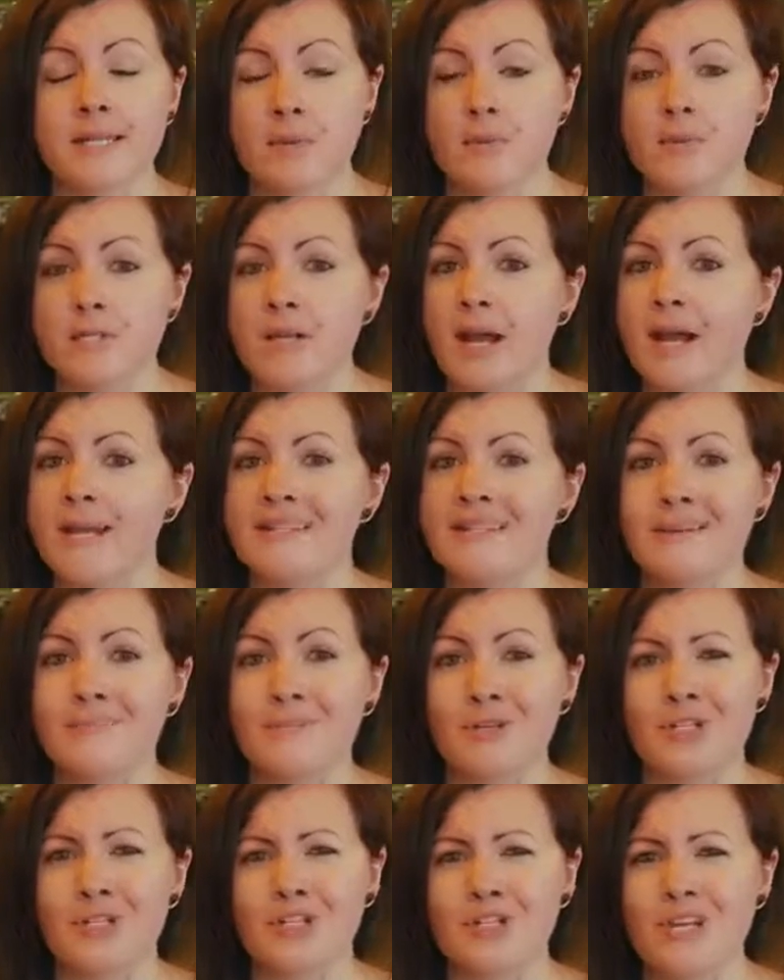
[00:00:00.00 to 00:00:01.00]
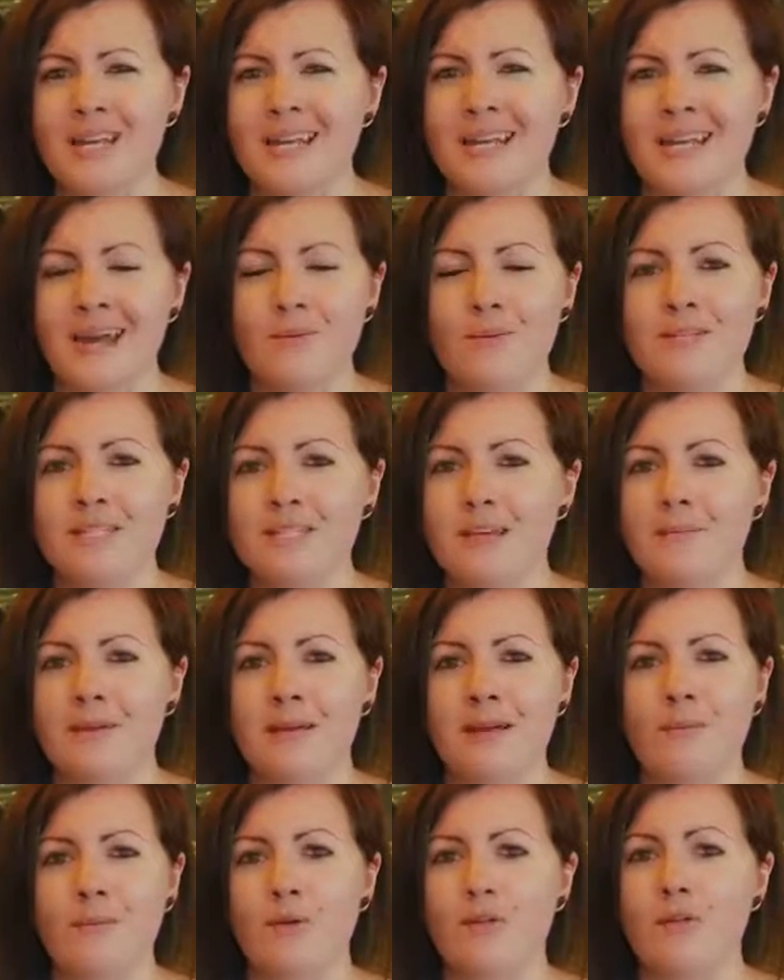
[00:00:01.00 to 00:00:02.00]
I was an idea machine. I was
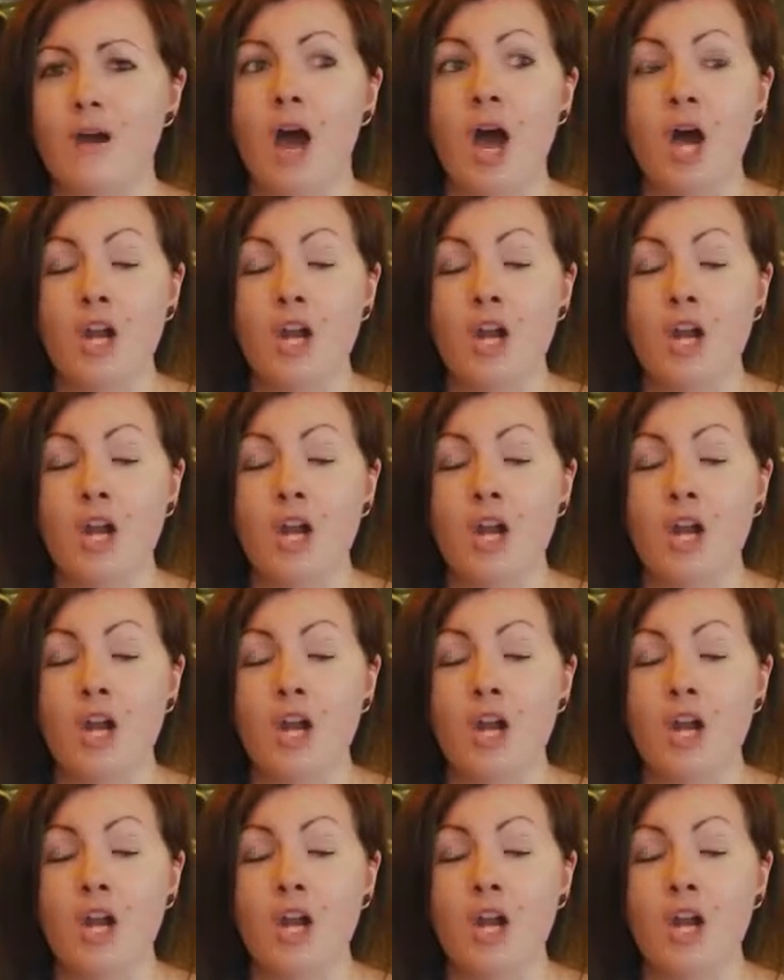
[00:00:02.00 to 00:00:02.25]
coming up with